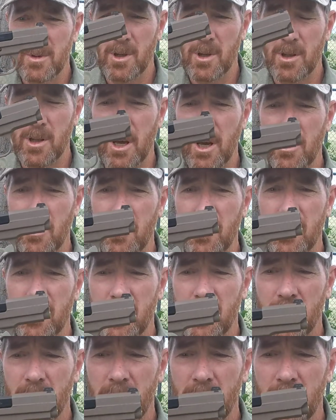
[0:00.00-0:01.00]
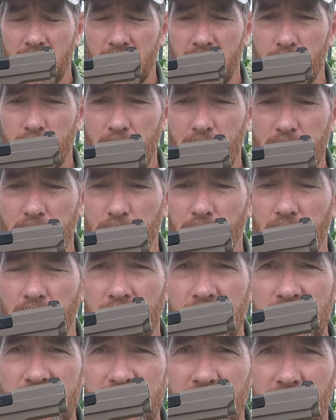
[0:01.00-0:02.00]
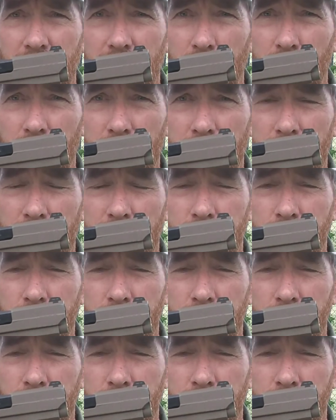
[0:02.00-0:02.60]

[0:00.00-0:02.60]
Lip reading: than the other, and much more concealable.